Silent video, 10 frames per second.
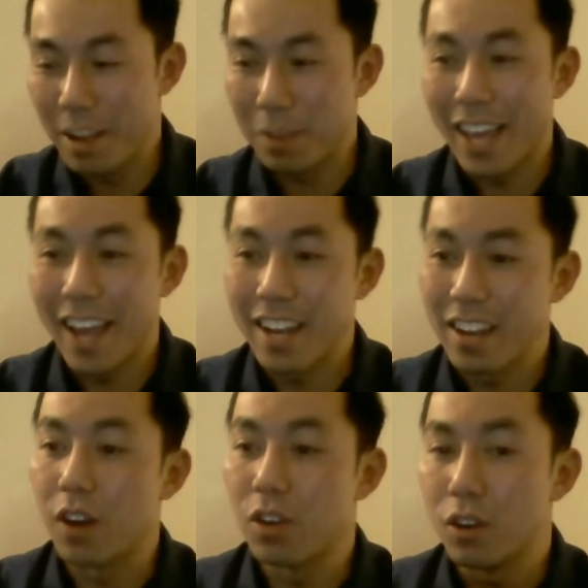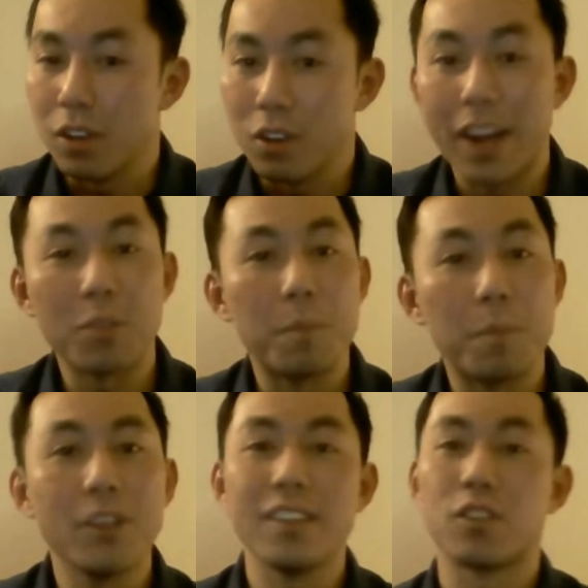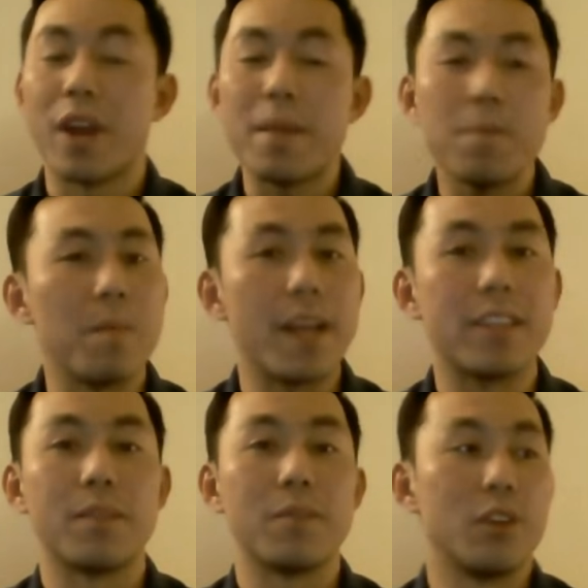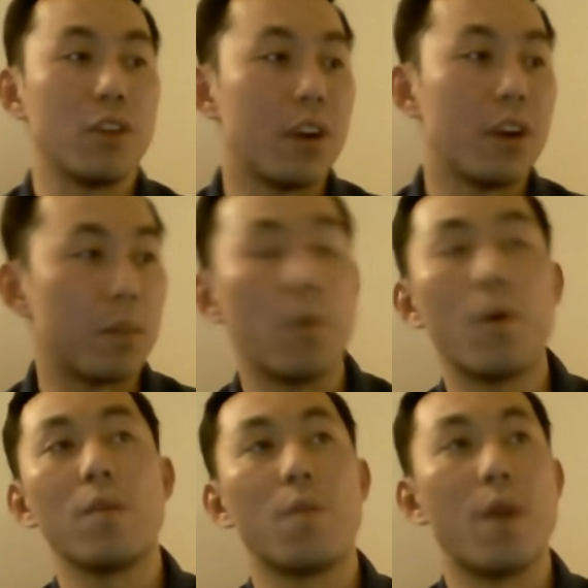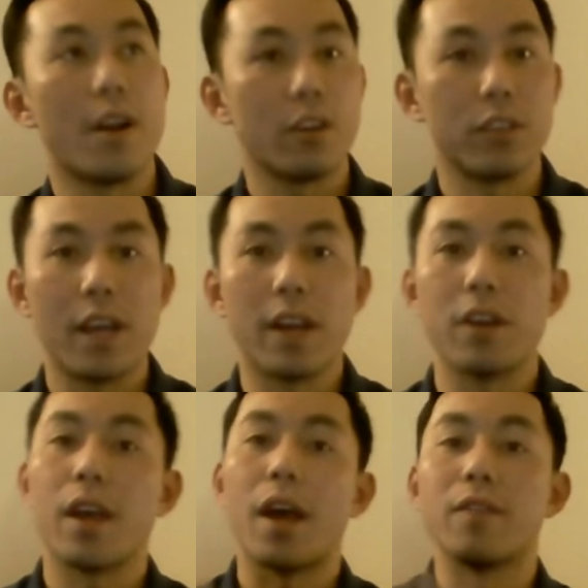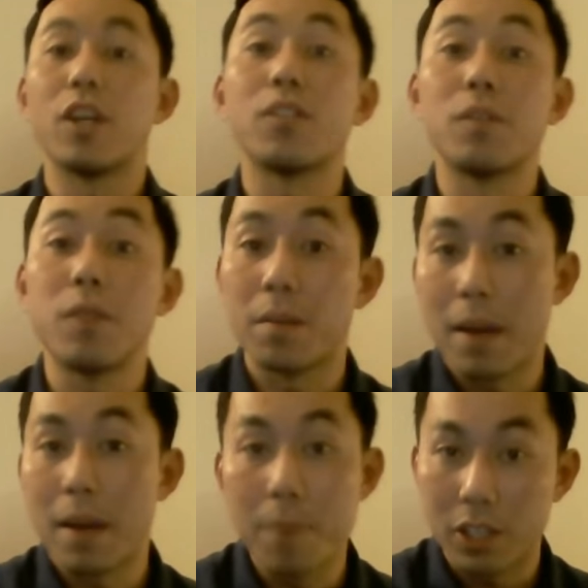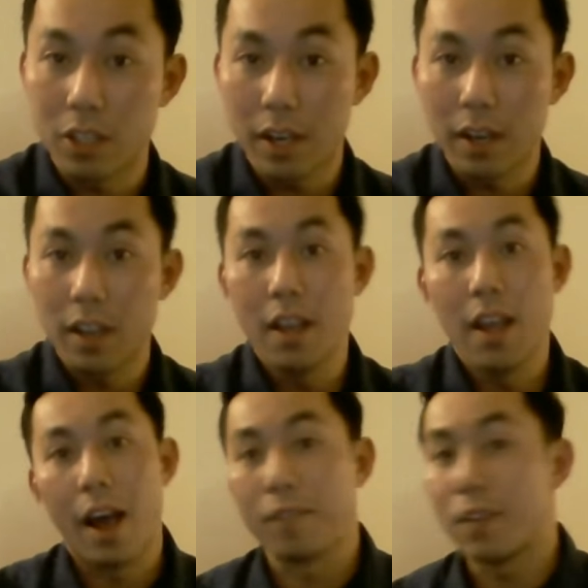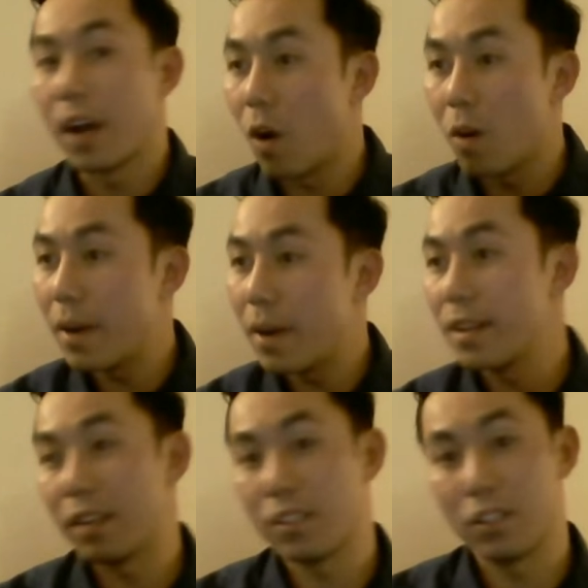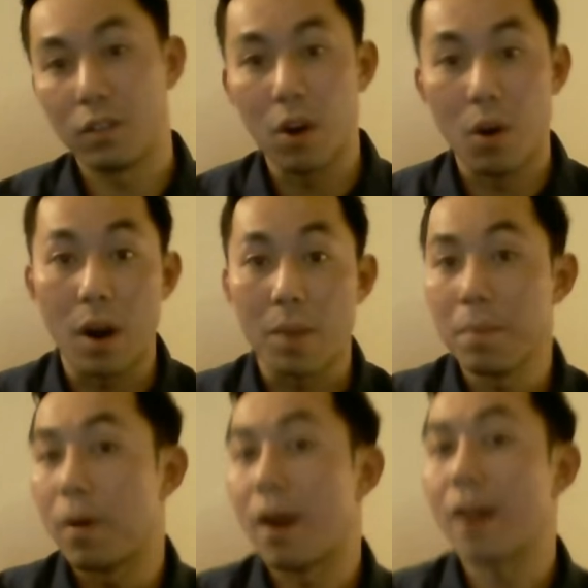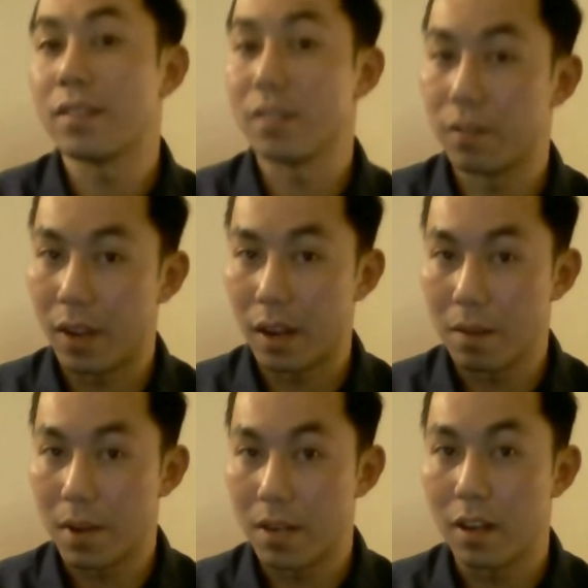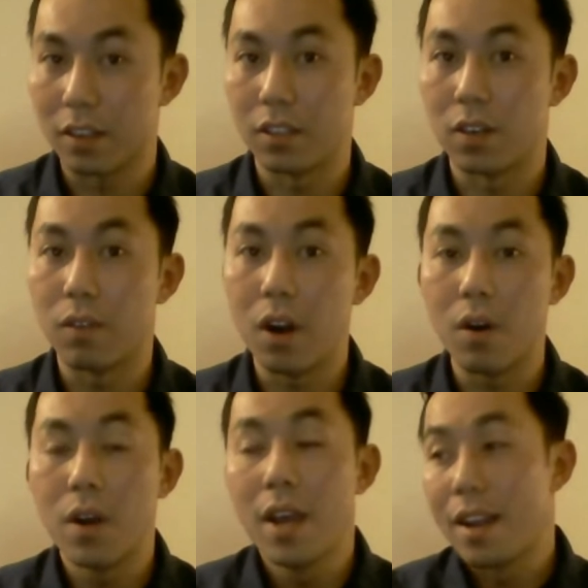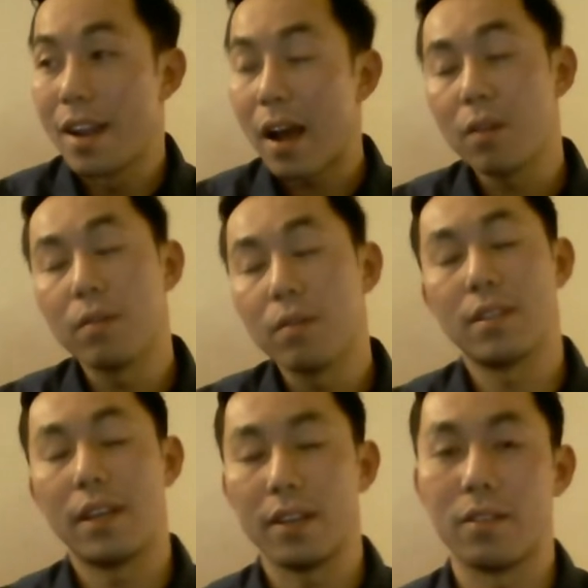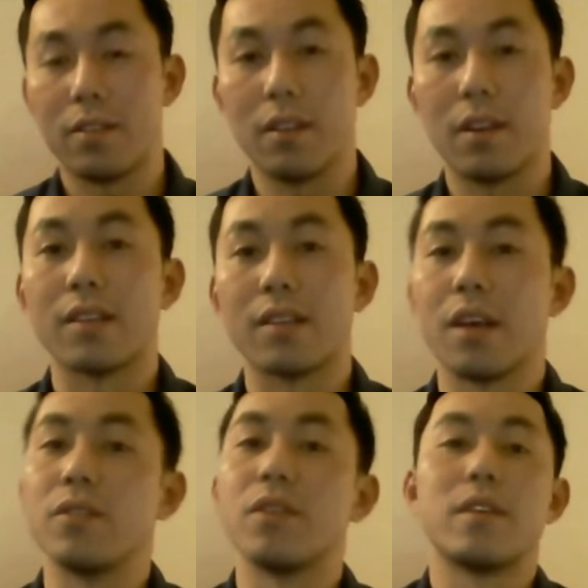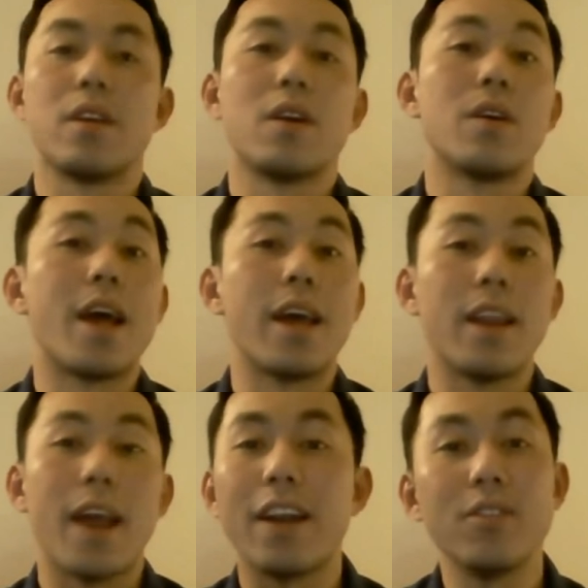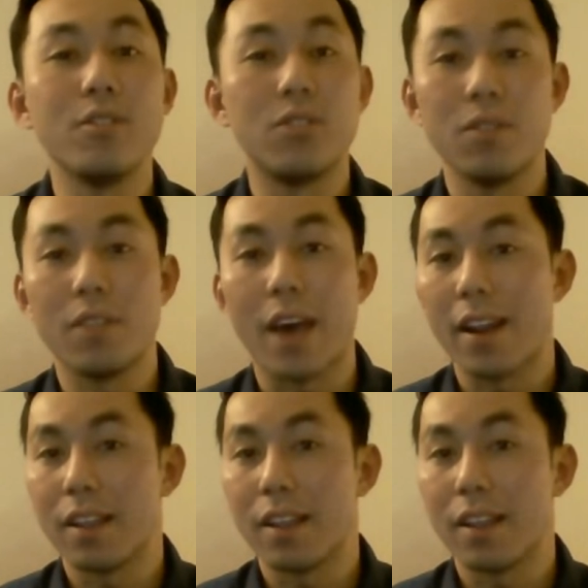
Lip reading: But then, you guys are building this great momentum. You're at the point where you're saying, okay, I've just done my budgeting, I've got all my ducks in a row, or I'm in the process of getting my ducks in a row. Now I want to take it to the next level. And how do you do that?